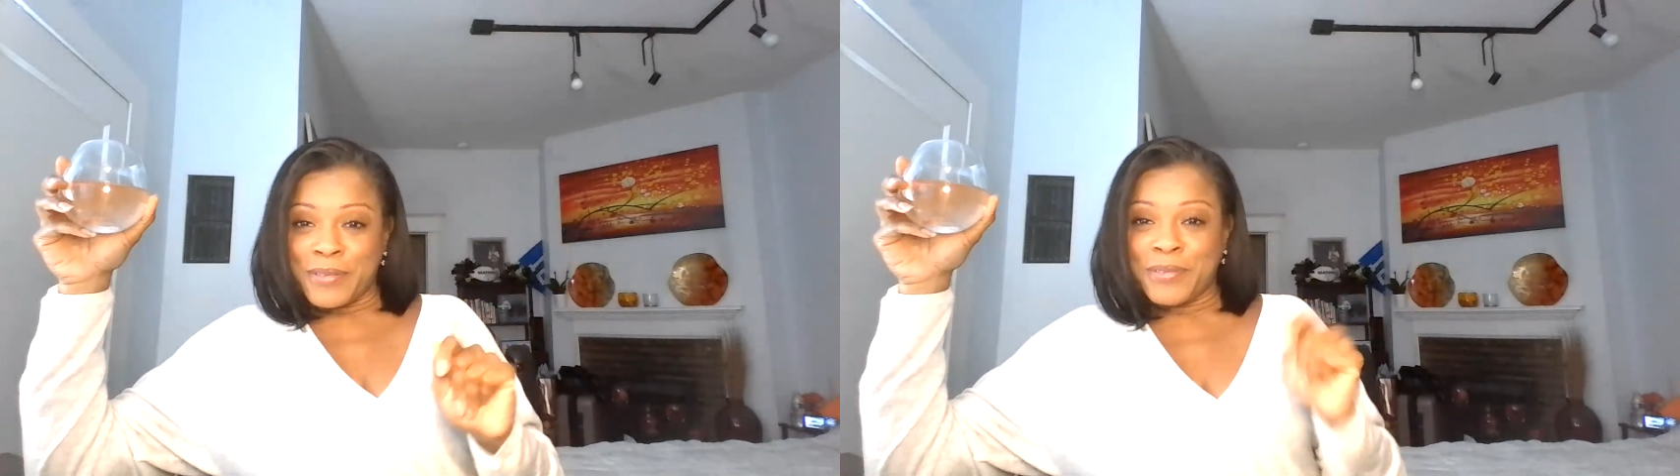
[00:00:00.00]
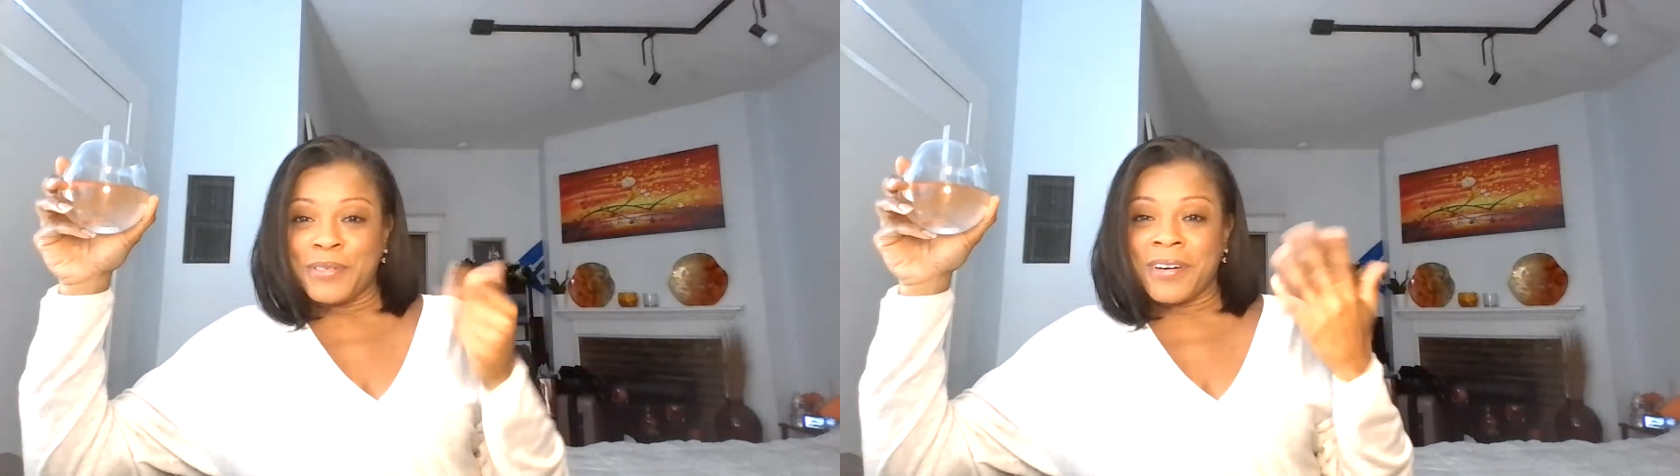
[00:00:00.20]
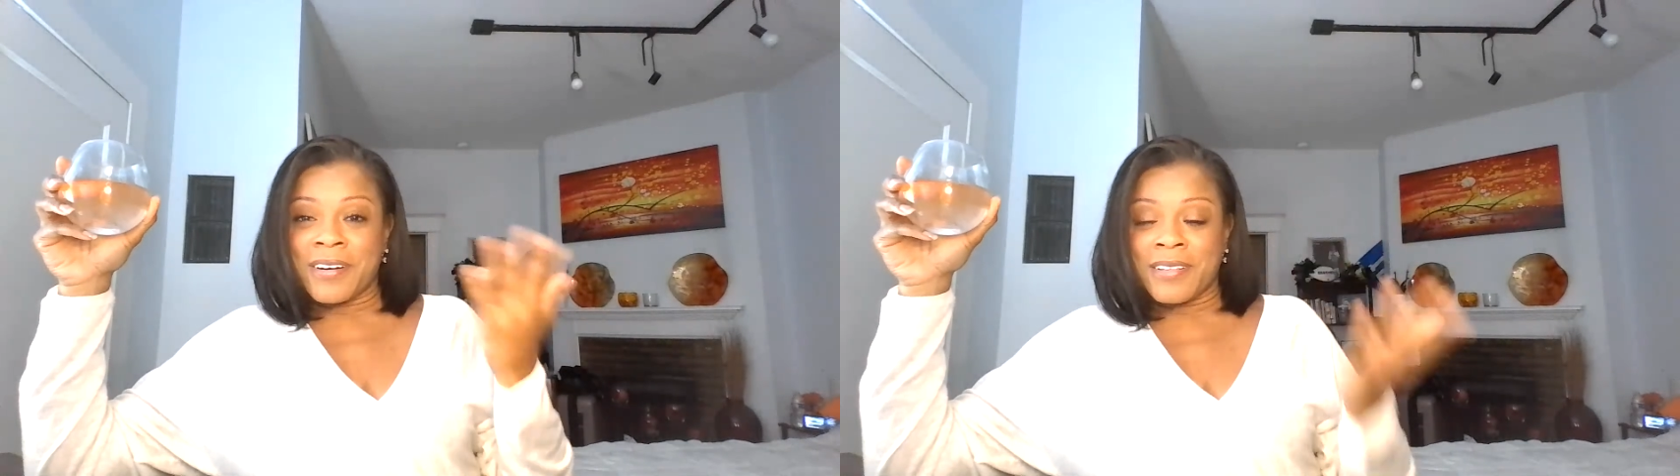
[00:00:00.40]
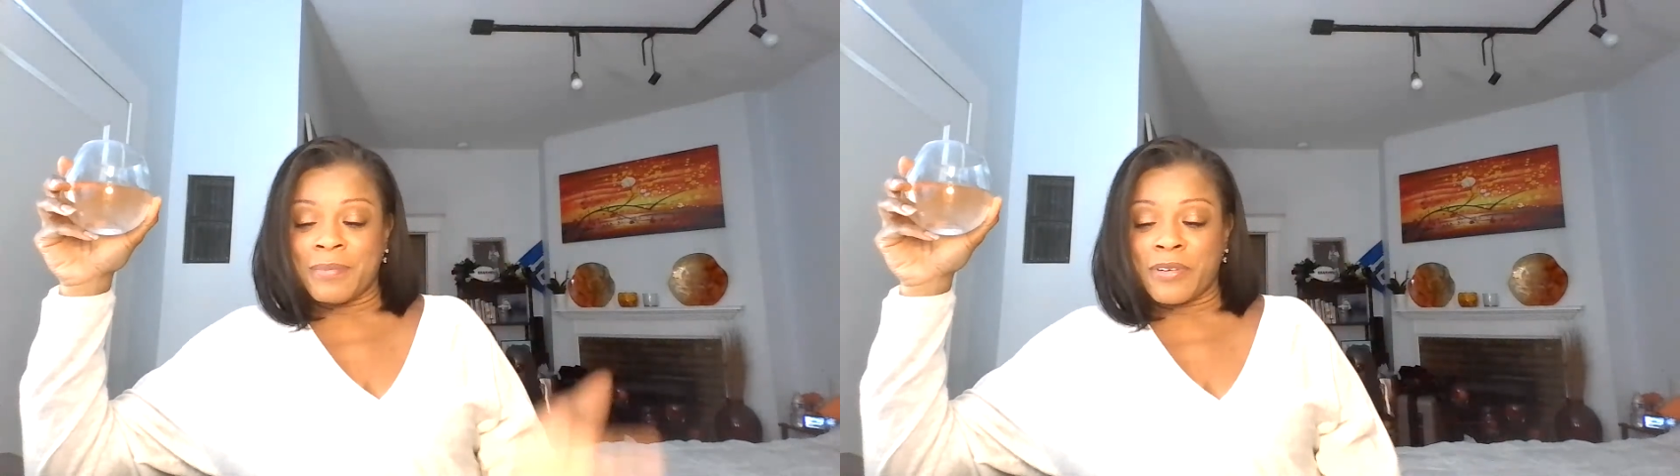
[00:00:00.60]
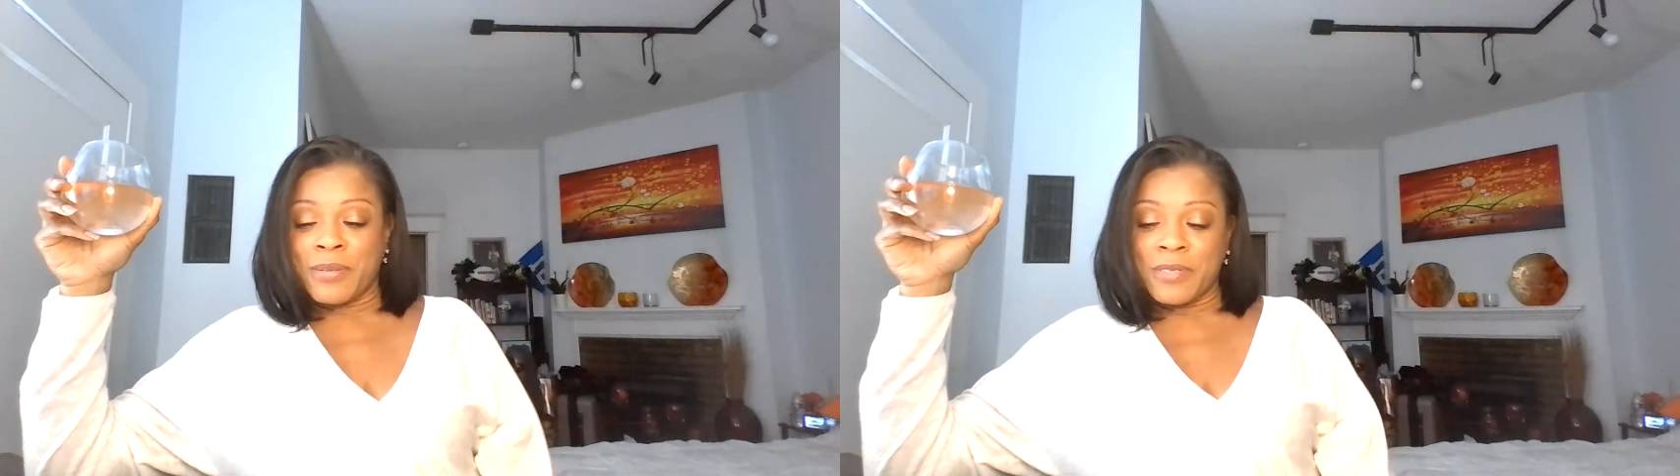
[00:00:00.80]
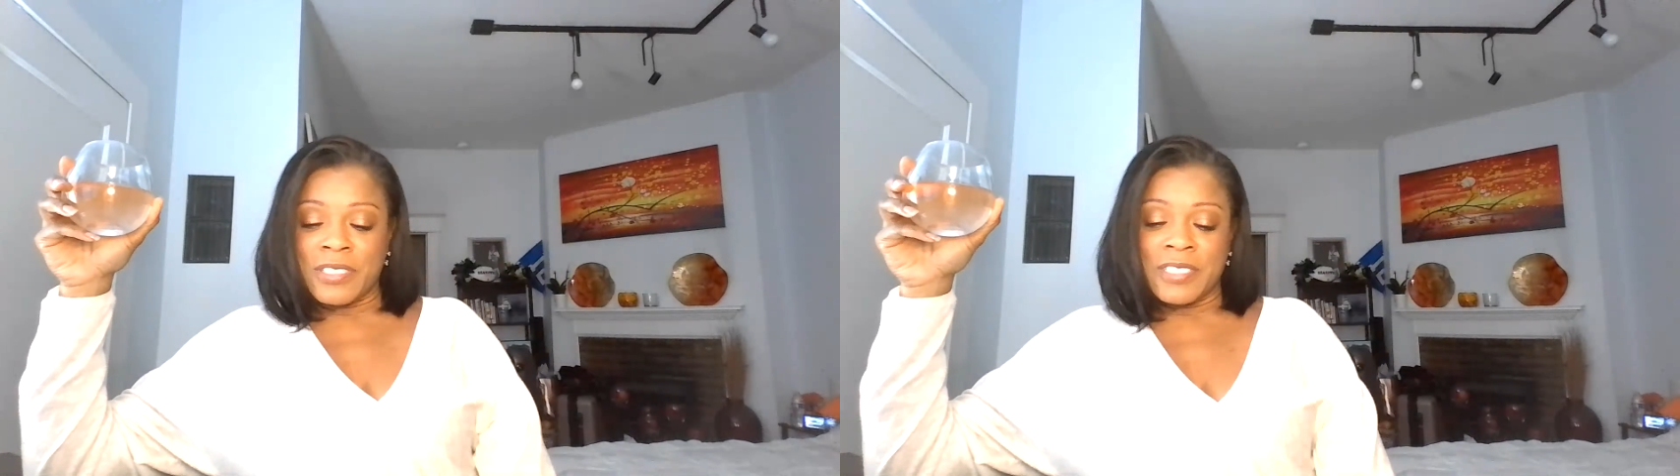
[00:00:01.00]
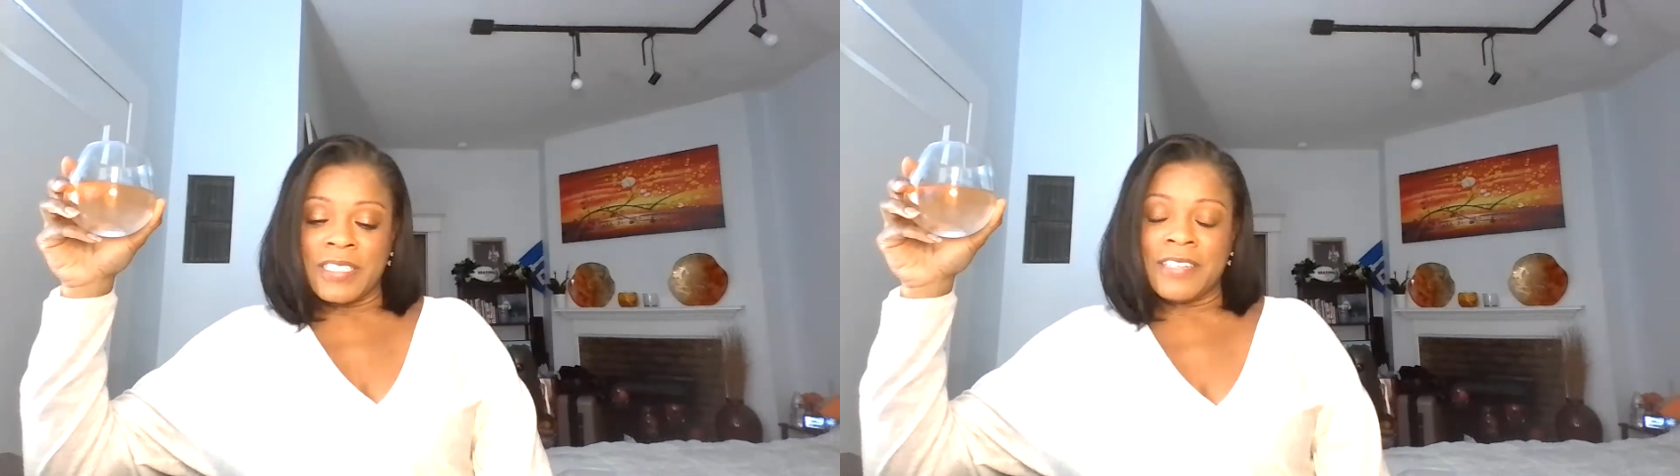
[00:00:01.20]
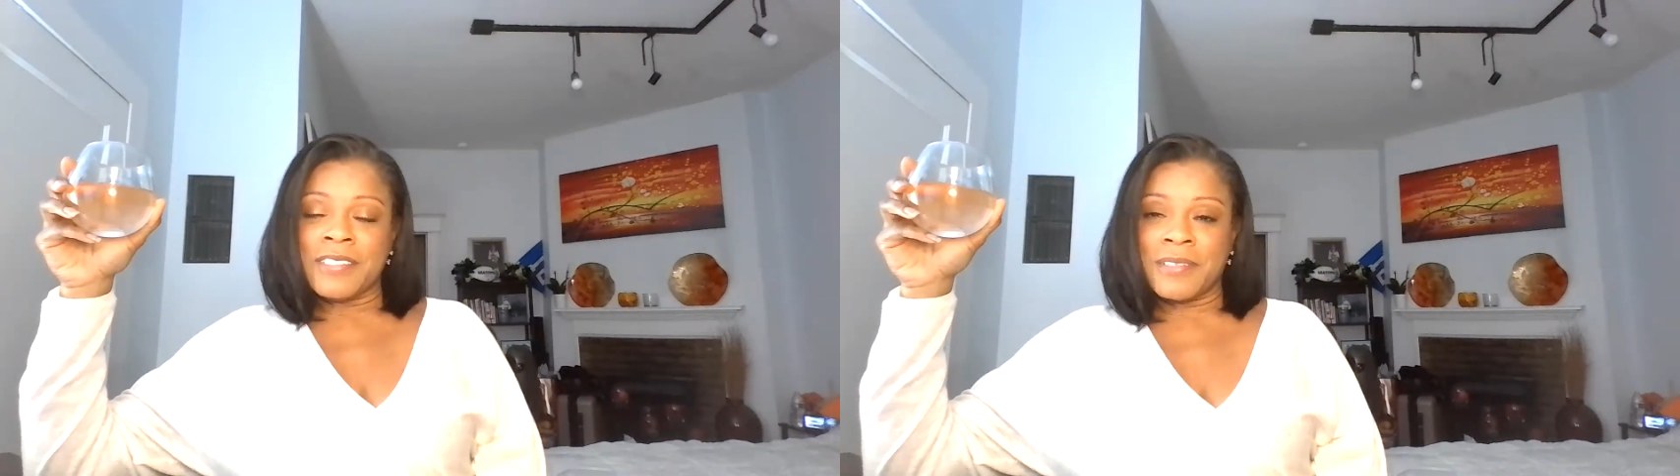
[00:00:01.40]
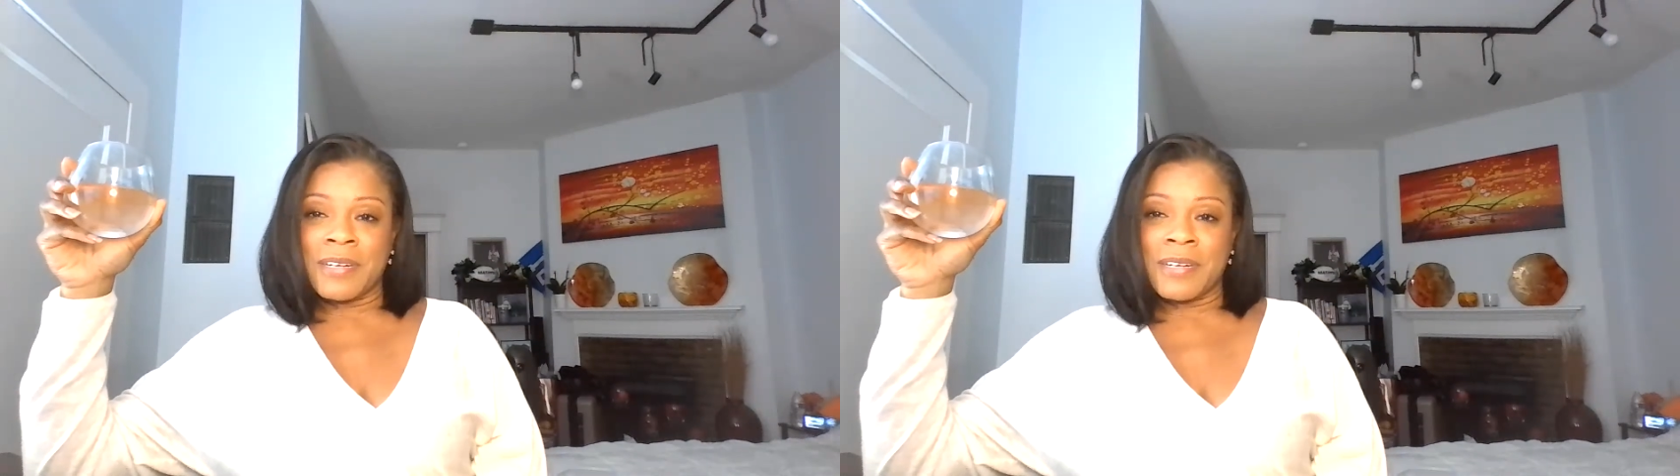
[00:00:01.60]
through are the Pro Bowl cheerleaders,